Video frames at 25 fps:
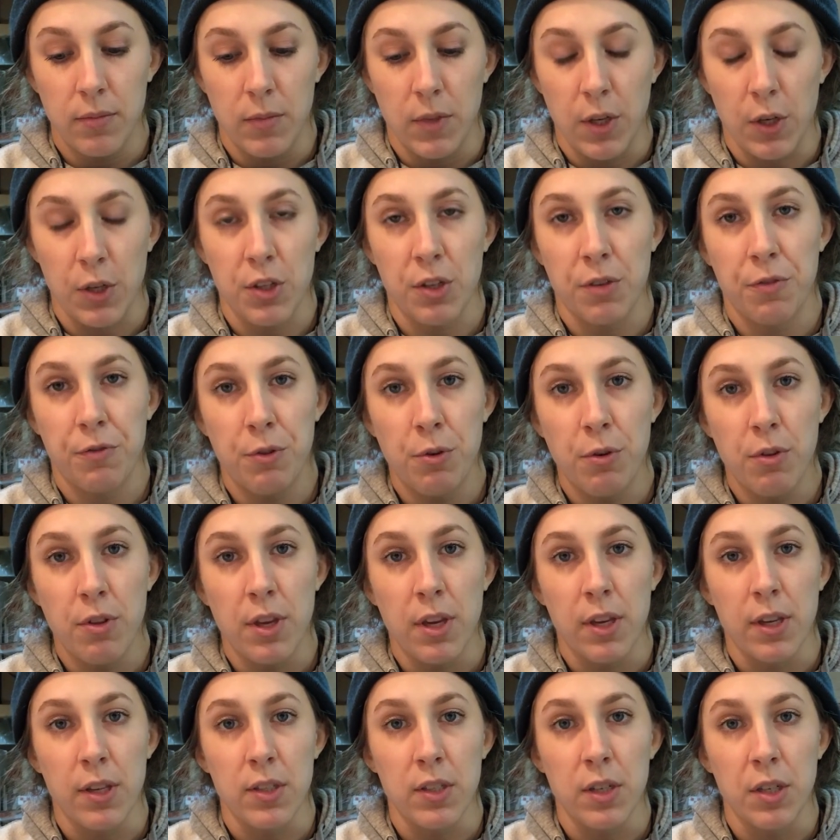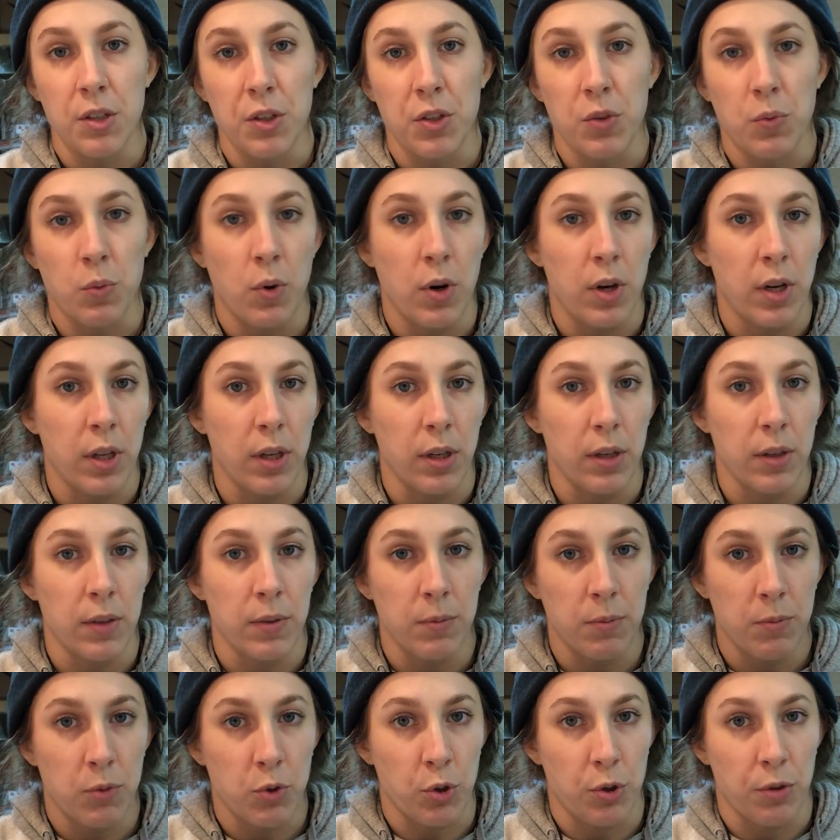there's a few things I just want to
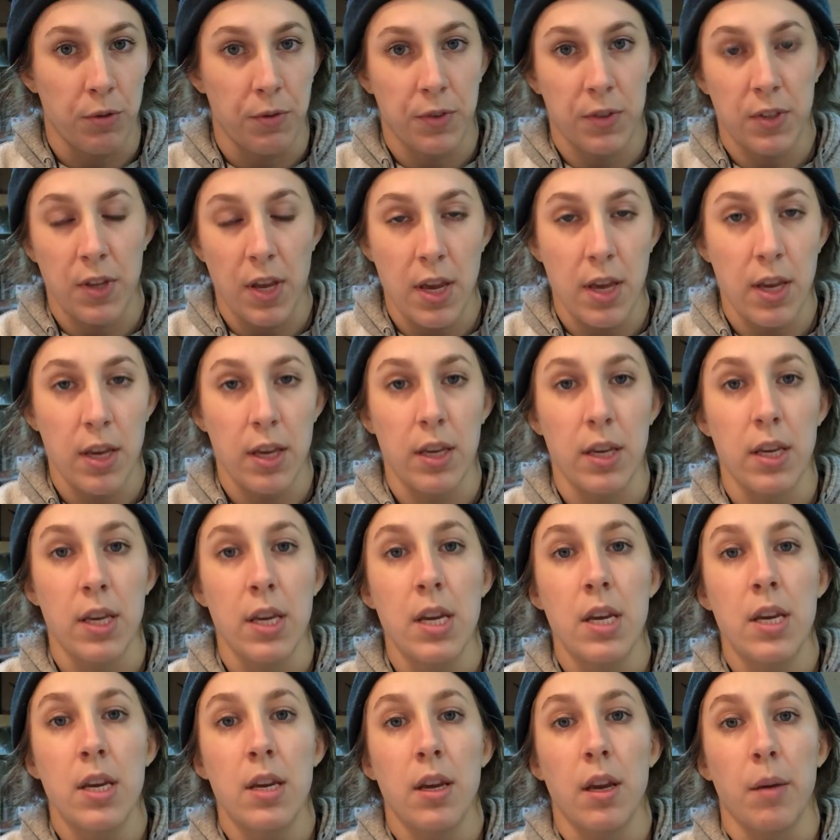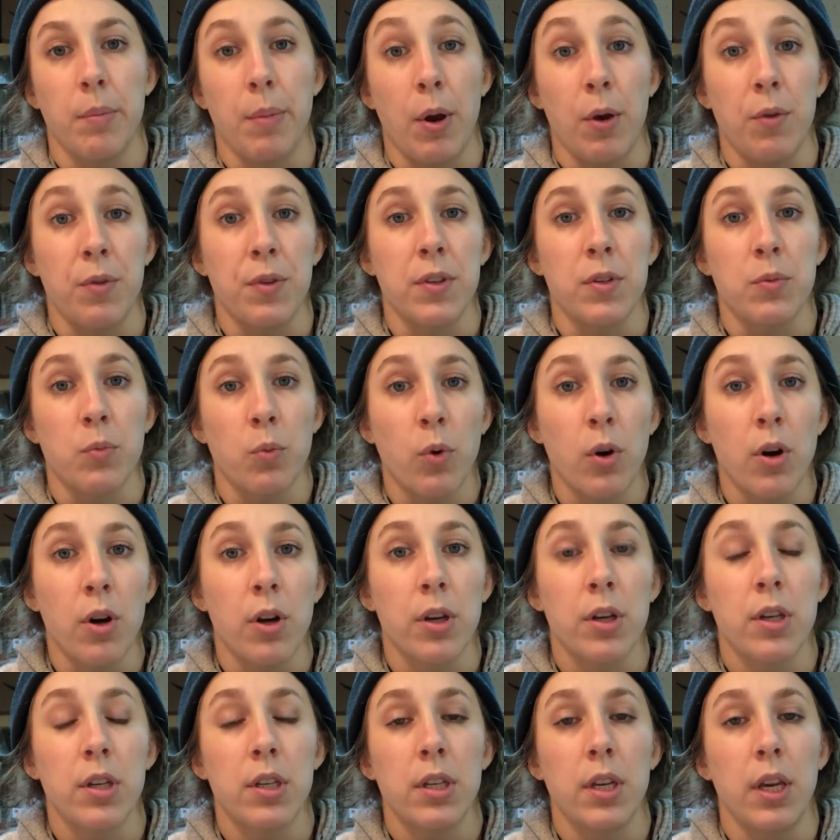sort of say about this
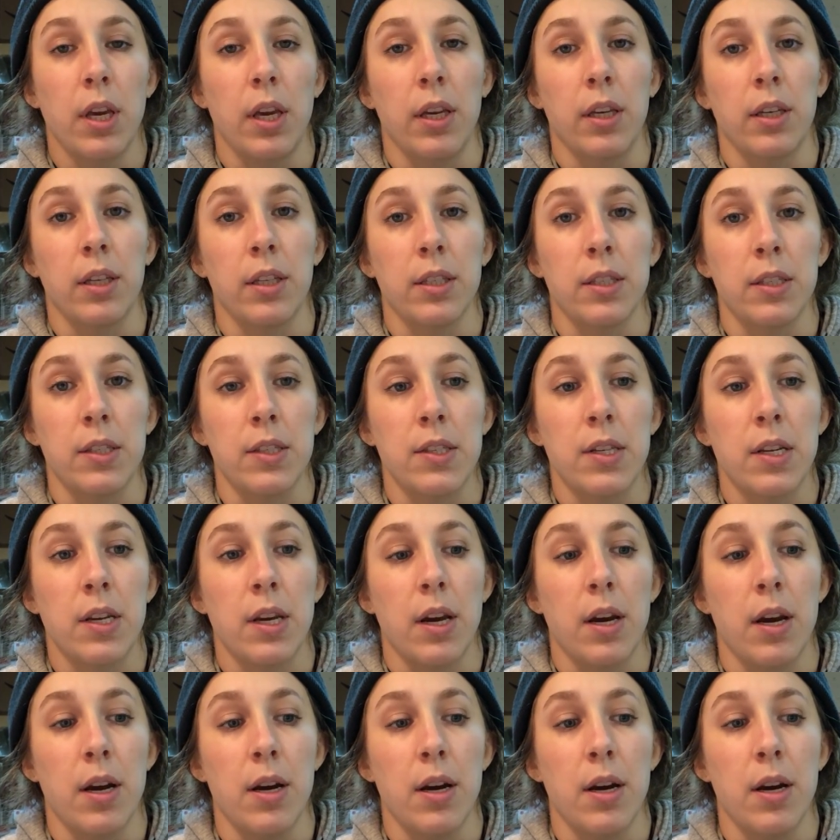work and